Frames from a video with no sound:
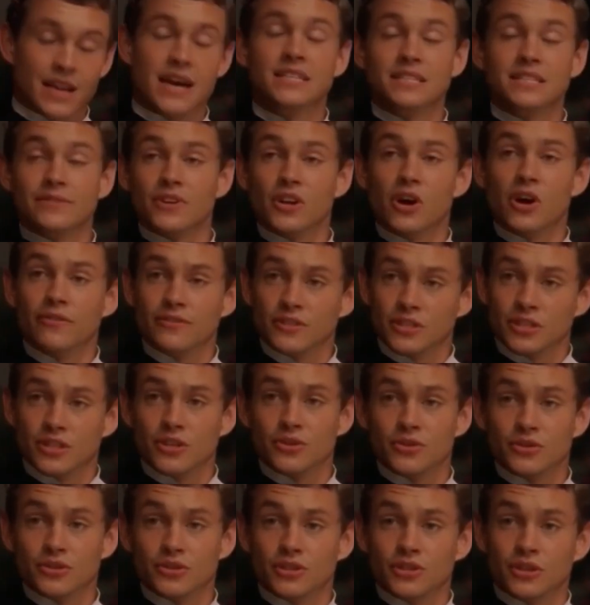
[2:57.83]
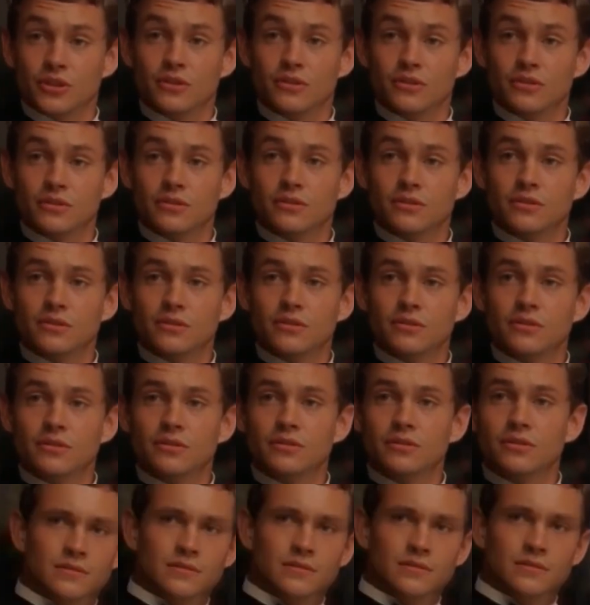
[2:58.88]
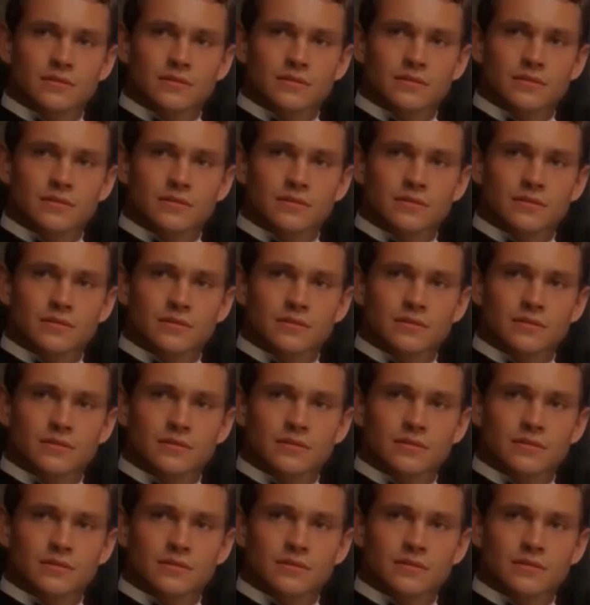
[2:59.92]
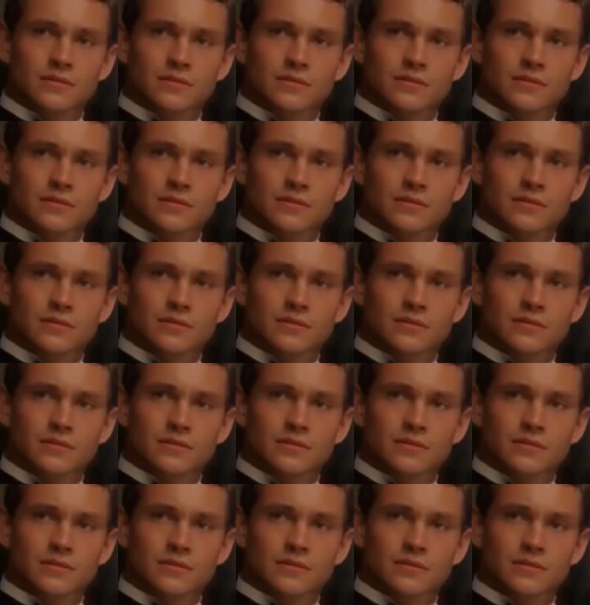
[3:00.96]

that she is married to Belensai, and that the couple have a baby